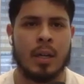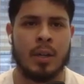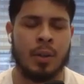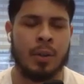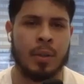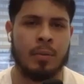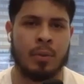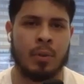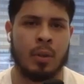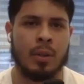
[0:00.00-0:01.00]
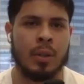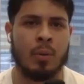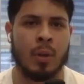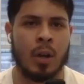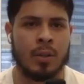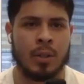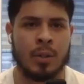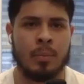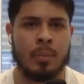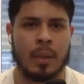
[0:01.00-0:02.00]
a good thing for, you know, long
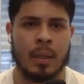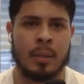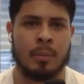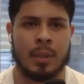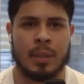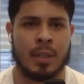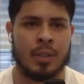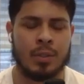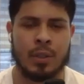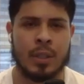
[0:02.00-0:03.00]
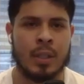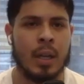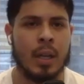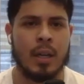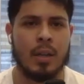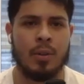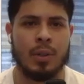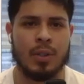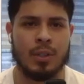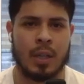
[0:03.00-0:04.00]
term. Um, essentially, you
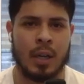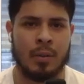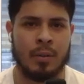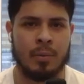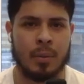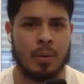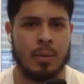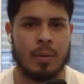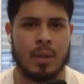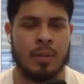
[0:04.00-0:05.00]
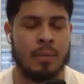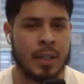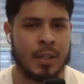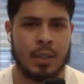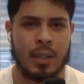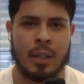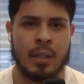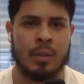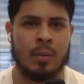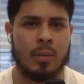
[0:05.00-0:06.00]
can just kind of invest
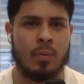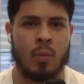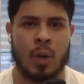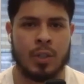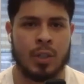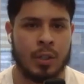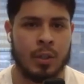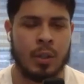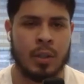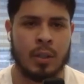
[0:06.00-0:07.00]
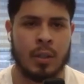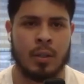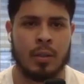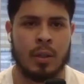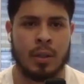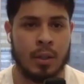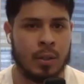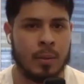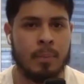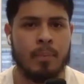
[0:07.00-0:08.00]
and watch it uh,
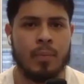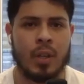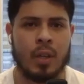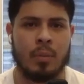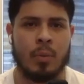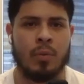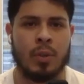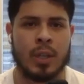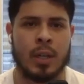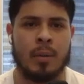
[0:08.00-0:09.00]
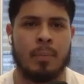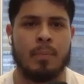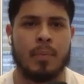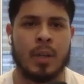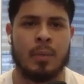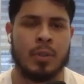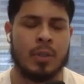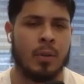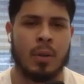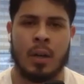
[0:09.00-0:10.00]
occur um, over time, um,
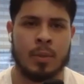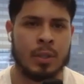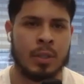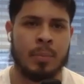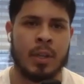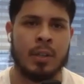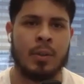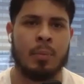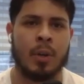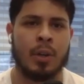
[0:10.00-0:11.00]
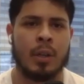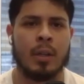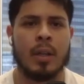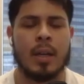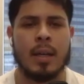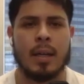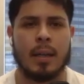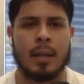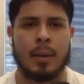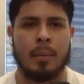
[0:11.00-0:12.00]
you know, obviously depending on the market.
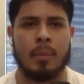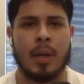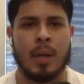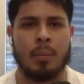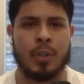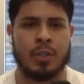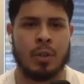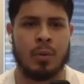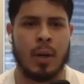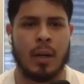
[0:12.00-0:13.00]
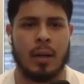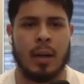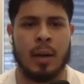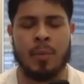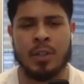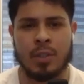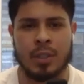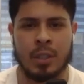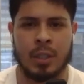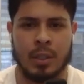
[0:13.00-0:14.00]
Um, but so I'm
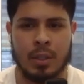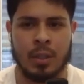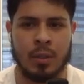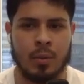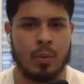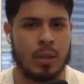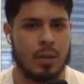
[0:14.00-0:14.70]
interested, you know,